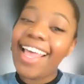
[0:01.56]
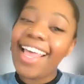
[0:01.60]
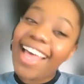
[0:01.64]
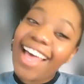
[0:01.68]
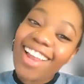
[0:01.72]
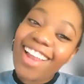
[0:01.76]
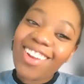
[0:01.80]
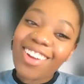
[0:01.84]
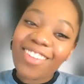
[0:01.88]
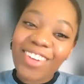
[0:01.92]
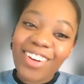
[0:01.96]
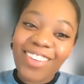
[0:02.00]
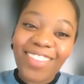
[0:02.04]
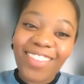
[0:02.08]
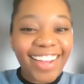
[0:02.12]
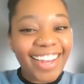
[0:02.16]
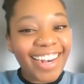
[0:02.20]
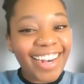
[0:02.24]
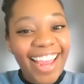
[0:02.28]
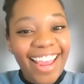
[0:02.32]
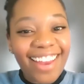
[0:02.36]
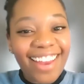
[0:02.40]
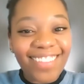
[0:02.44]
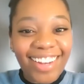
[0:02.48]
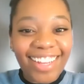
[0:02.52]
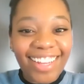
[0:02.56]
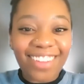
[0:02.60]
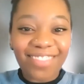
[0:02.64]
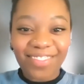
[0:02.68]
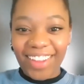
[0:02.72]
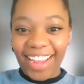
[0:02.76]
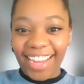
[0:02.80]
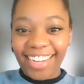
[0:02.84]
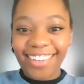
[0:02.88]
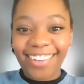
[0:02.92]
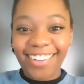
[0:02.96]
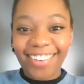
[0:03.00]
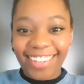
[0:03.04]
Hello everyone and welcome
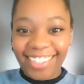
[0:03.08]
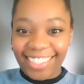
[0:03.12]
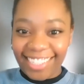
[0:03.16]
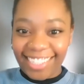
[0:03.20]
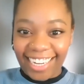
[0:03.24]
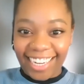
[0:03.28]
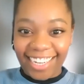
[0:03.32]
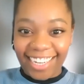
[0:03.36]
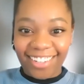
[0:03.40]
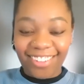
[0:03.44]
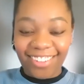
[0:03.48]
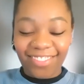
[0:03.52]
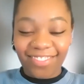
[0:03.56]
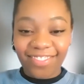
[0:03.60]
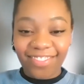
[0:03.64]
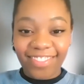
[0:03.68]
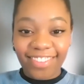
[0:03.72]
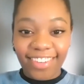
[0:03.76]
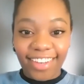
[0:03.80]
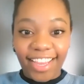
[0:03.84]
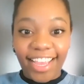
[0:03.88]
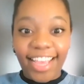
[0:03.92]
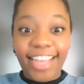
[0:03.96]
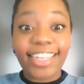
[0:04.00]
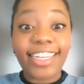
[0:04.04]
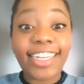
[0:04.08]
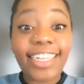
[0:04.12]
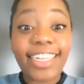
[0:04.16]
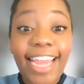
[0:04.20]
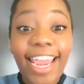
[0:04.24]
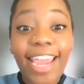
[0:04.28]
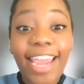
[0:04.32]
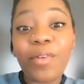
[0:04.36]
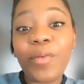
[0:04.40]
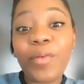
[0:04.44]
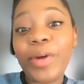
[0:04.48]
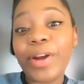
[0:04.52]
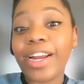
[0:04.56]
back to our channel.
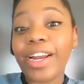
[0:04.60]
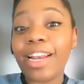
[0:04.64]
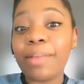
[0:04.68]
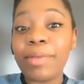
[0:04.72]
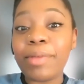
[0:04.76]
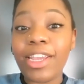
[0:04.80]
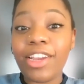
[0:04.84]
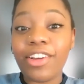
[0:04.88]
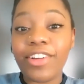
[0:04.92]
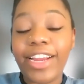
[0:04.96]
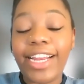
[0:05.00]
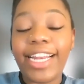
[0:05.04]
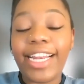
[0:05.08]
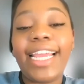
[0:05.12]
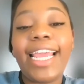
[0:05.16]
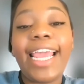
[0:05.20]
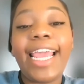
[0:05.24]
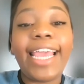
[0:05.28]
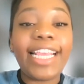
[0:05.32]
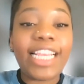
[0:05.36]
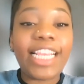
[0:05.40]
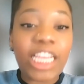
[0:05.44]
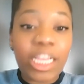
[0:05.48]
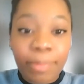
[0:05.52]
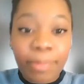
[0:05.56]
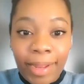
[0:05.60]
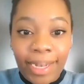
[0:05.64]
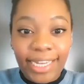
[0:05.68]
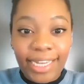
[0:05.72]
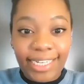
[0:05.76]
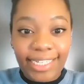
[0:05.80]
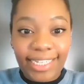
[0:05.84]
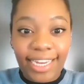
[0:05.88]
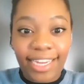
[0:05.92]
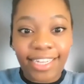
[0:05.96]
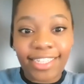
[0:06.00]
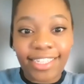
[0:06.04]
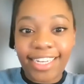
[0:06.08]
Today we're going to be creating a spelling
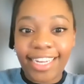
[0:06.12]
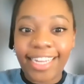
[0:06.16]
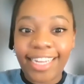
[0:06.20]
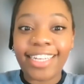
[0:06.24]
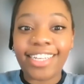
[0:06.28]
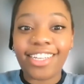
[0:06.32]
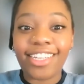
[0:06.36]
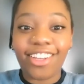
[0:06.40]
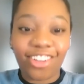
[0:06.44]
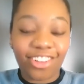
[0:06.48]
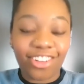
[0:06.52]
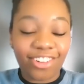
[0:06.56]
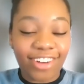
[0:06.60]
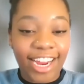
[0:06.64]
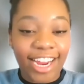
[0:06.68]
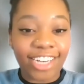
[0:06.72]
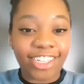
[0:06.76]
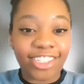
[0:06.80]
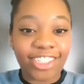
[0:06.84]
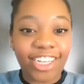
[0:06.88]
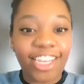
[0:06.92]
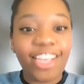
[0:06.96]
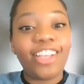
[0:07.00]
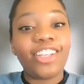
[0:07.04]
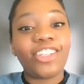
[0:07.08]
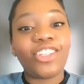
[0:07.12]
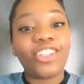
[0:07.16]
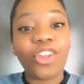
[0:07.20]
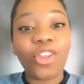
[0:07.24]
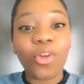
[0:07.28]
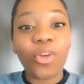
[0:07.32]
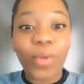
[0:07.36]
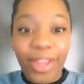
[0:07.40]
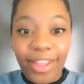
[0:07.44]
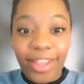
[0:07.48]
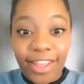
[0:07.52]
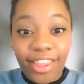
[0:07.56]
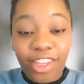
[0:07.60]
test in Scratch. So the
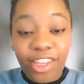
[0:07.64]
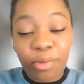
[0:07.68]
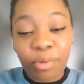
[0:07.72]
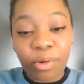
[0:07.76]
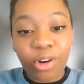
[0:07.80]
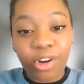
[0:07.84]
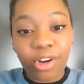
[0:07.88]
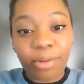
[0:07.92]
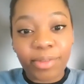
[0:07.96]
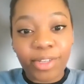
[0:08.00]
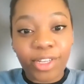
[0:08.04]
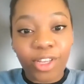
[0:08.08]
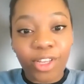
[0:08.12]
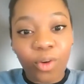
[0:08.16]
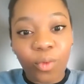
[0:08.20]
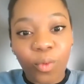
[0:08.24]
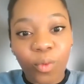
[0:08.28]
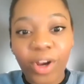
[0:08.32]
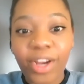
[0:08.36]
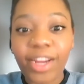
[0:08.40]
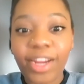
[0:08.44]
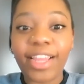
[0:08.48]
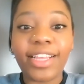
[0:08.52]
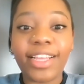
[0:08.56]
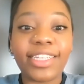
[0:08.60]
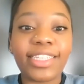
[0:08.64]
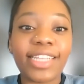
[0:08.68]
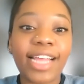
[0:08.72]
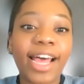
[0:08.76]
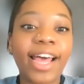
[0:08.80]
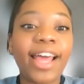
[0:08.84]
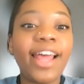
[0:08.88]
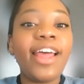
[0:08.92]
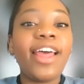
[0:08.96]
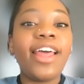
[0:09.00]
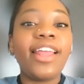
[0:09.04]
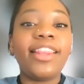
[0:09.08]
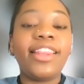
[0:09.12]
way that this program is going to work is
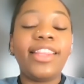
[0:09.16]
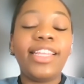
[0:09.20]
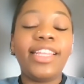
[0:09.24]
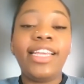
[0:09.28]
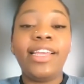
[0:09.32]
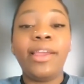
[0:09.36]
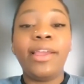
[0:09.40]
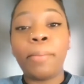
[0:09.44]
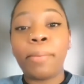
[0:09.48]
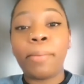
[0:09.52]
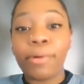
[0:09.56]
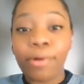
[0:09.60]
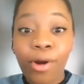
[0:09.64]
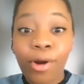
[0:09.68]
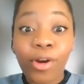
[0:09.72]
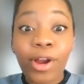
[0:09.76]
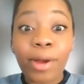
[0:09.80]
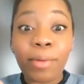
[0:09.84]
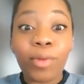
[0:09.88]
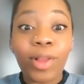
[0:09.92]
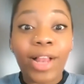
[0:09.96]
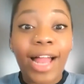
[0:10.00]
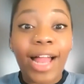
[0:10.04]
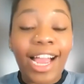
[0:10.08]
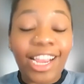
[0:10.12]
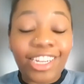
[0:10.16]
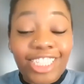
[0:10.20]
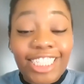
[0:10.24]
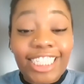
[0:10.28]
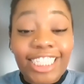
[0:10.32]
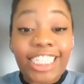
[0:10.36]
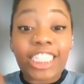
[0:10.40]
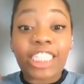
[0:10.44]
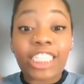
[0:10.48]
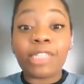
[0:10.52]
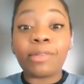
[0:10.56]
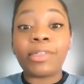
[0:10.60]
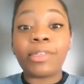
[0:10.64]
that the program will actually
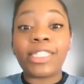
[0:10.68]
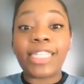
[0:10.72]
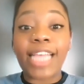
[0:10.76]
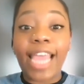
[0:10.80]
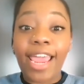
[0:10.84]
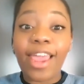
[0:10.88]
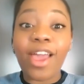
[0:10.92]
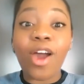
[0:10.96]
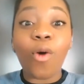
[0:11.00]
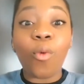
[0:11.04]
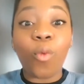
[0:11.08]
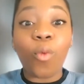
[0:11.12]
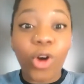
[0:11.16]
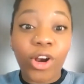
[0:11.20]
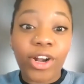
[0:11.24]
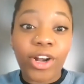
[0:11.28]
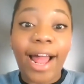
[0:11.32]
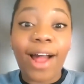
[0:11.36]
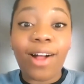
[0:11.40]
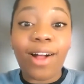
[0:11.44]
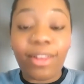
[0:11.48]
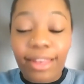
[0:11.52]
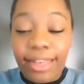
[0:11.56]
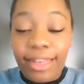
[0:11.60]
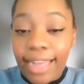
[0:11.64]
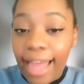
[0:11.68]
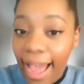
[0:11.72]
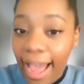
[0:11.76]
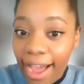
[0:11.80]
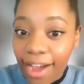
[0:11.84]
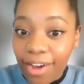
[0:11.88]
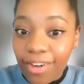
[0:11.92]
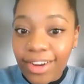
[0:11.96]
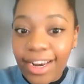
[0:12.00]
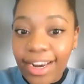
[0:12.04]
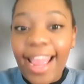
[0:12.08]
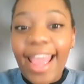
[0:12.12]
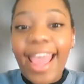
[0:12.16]
say a word out
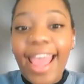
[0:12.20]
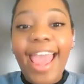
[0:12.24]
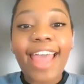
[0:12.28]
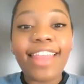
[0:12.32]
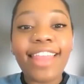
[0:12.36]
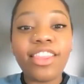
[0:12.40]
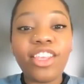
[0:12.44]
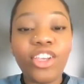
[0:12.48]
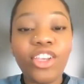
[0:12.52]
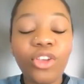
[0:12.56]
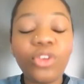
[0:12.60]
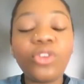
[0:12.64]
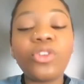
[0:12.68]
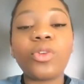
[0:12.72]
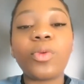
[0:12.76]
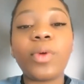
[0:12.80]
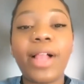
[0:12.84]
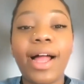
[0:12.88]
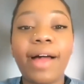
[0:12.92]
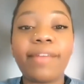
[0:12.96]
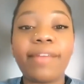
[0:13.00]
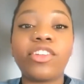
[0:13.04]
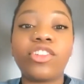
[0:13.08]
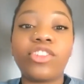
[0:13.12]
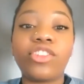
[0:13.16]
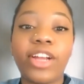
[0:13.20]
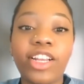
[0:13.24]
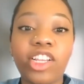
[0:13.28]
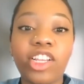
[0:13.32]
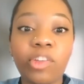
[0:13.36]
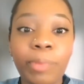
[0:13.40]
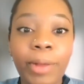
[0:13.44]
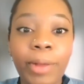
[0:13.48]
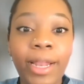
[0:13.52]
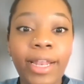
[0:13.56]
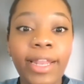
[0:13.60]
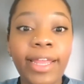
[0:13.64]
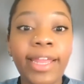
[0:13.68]
loud and the user will have to try to
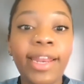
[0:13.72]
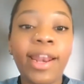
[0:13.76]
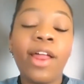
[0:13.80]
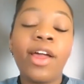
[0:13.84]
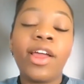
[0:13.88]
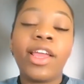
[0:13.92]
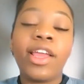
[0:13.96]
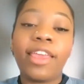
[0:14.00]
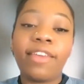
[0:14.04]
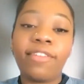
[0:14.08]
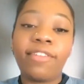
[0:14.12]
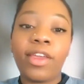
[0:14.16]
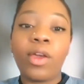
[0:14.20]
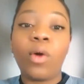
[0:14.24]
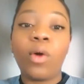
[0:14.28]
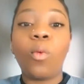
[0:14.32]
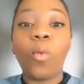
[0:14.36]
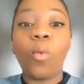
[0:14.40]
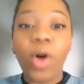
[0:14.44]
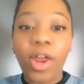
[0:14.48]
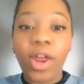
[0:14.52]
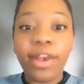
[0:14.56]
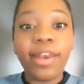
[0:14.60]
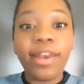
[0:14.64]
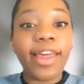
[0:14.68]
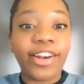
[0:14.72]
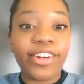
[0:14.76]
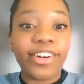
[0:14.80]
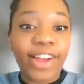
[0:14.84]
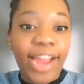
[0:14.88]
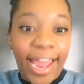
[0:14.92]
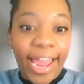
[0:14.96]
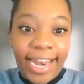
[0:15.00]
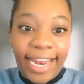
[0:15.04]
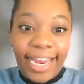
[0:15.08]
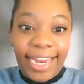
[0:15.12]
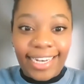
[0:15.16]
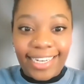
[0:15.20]
spell it giving one letter
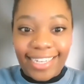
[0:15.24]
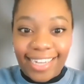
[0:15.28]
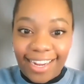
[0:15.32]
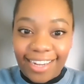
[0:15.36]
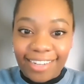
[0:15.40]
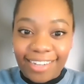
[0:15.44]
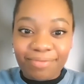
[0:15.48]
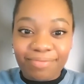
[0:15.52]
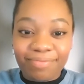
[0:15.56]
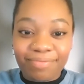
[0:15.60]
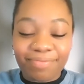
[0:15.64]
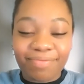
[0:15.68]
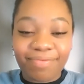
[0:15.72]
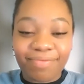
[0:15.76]
at a time.